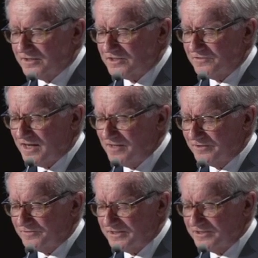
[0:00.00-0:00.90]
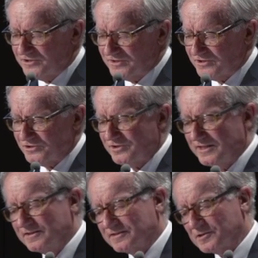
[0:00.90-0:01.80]
The survival of Indigenous
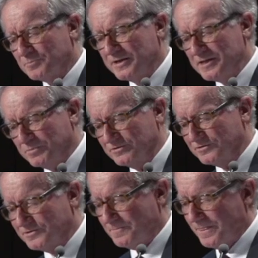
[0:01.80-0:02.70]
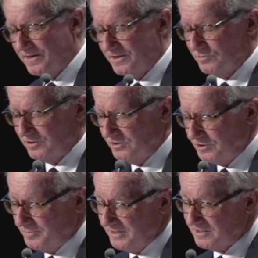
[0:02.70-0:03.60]
Australians as peoples is what
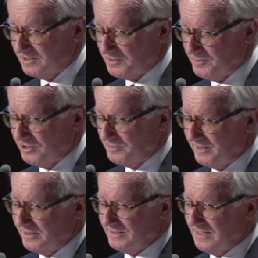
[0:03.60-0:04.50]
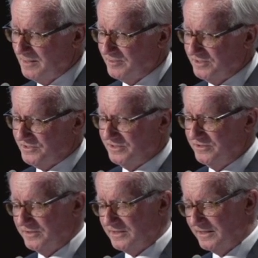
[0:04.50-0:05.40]
Noel Pearson spoke about at GAMA this
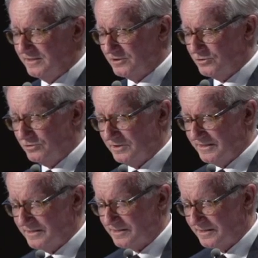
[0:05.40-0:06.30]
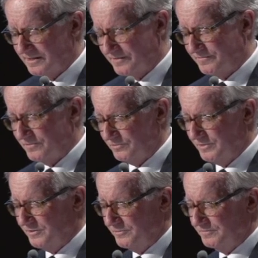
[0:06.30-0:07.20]
year, and again in the quarterly essay I've
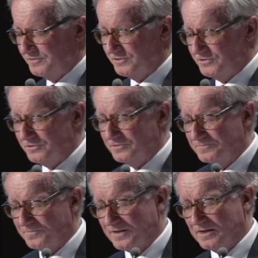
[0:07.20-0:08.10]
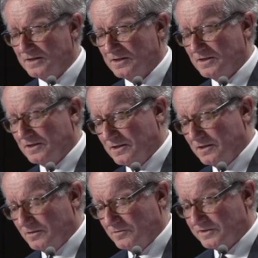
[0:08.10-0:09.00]
already referred to.
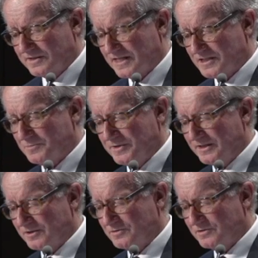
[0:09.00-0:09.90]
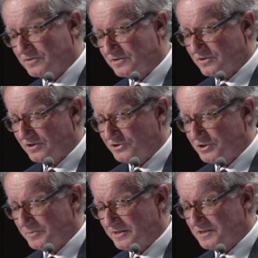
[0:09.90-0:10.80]
With his customary eloquence and
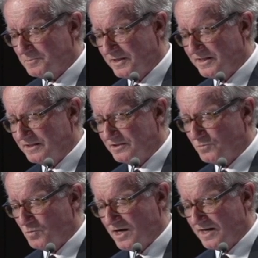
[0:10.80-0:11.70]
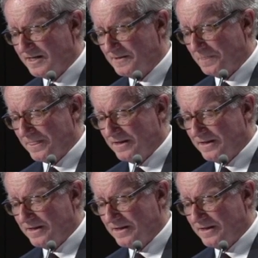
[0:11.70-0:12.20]
scholarship, he explains why